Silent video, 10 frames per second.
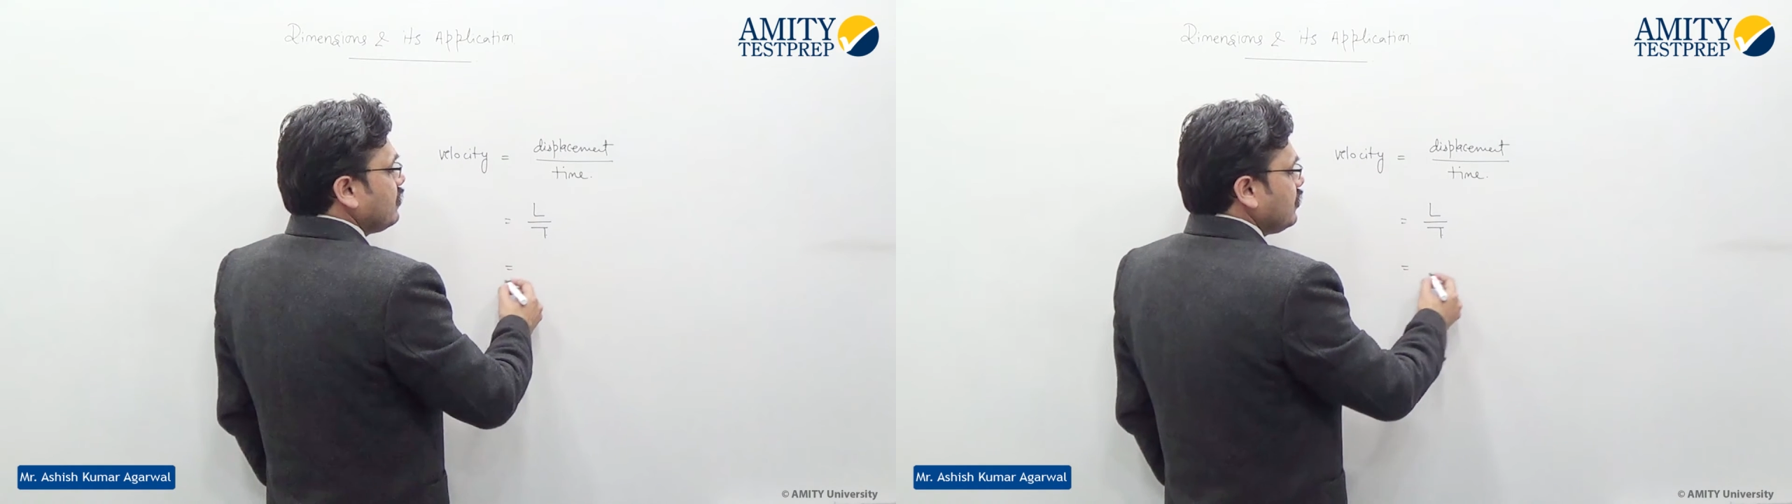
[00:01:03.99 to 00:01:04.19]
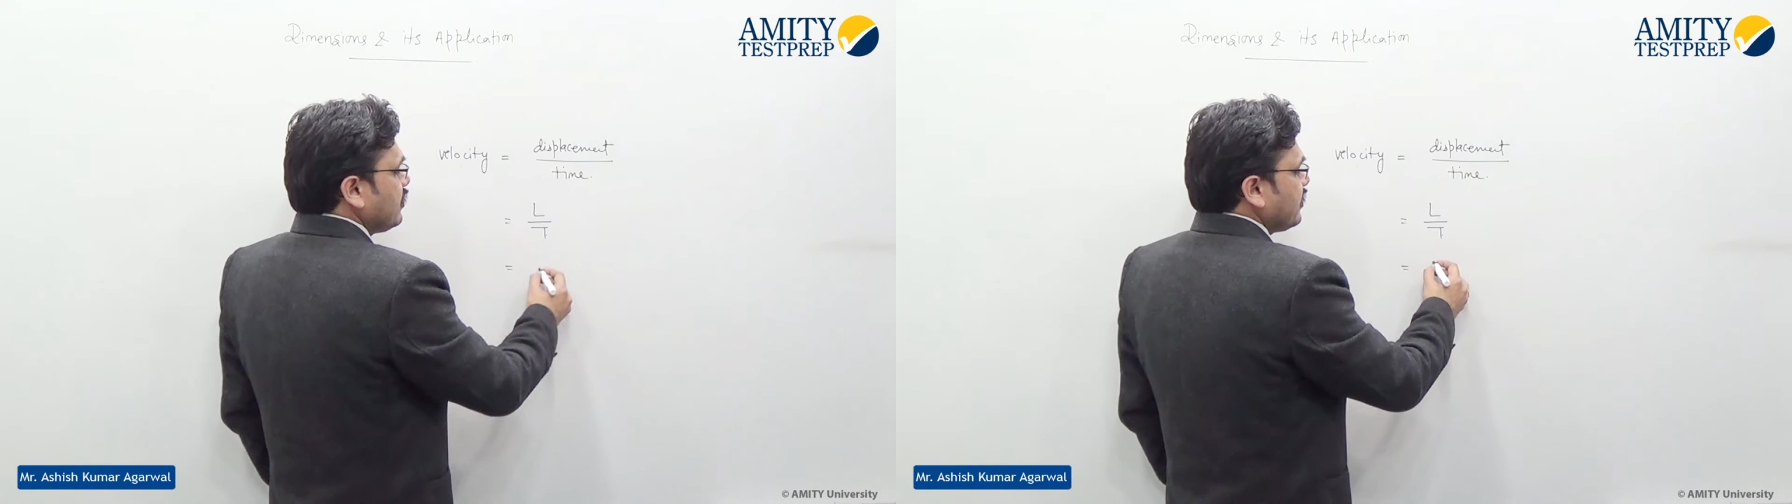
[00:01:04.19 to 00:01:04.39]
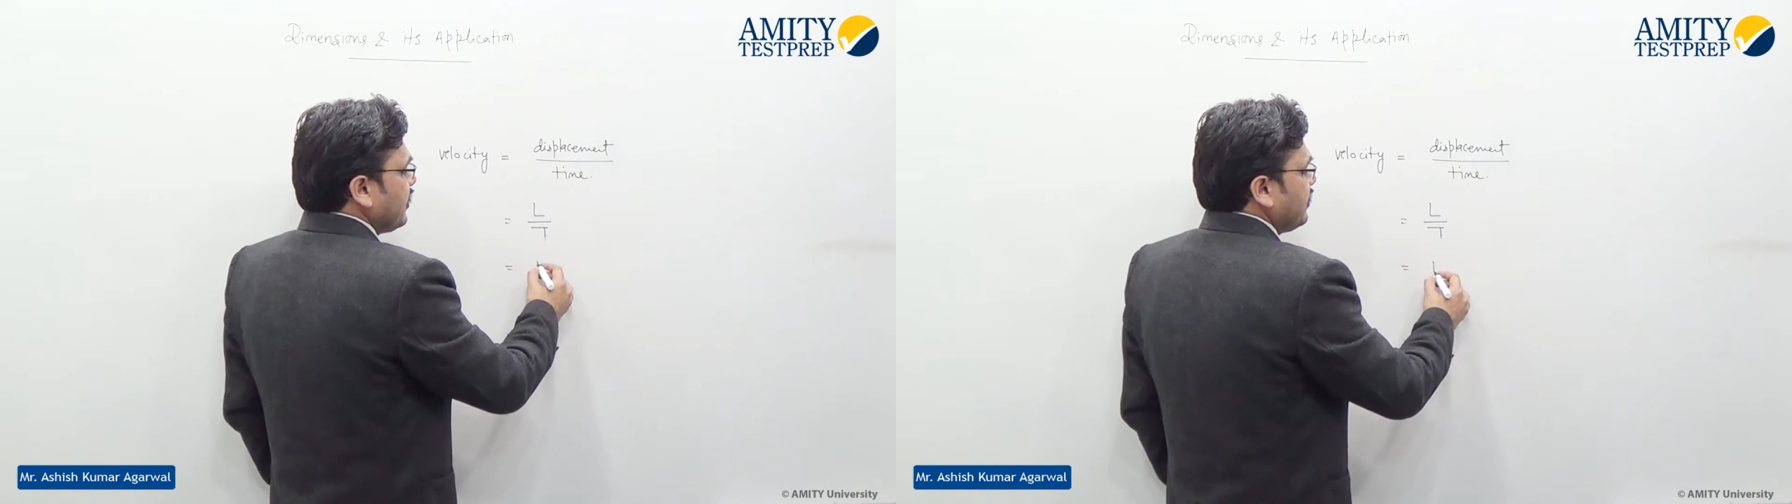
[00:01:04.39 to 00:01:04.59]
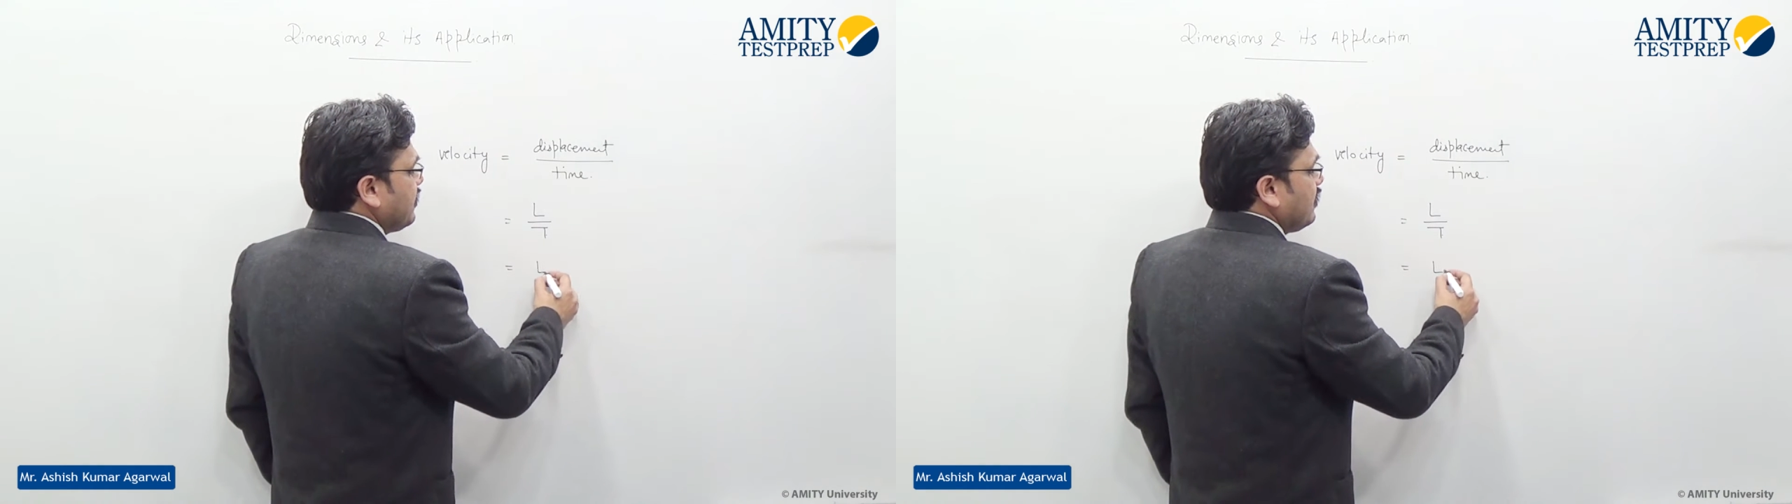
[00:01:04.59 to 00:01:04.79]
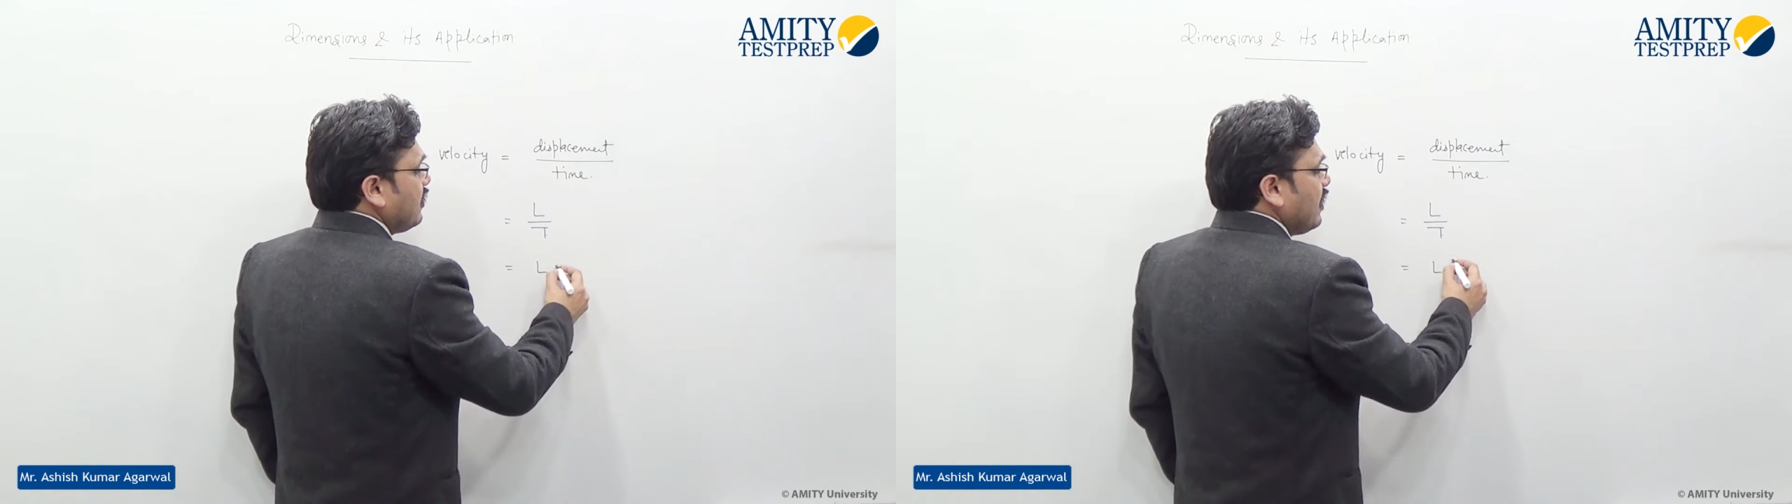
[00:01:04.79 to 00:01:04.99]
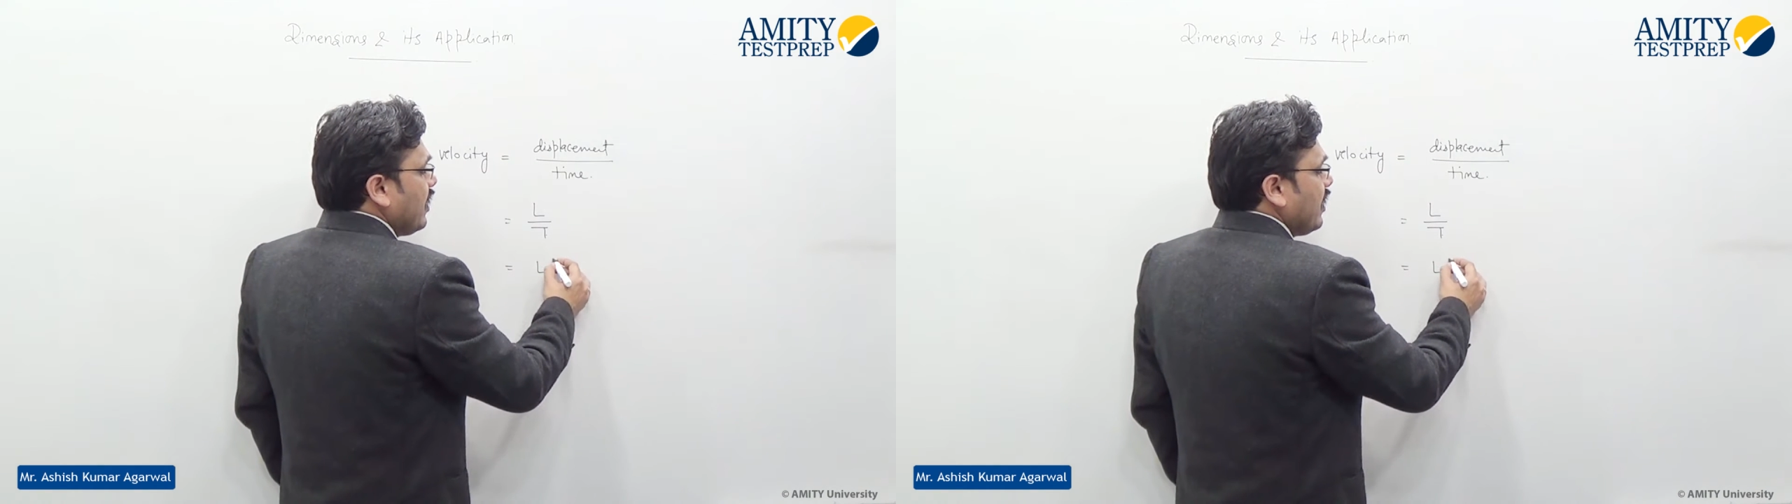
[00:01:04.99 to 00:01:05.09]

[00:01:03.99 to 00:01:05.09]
you can get the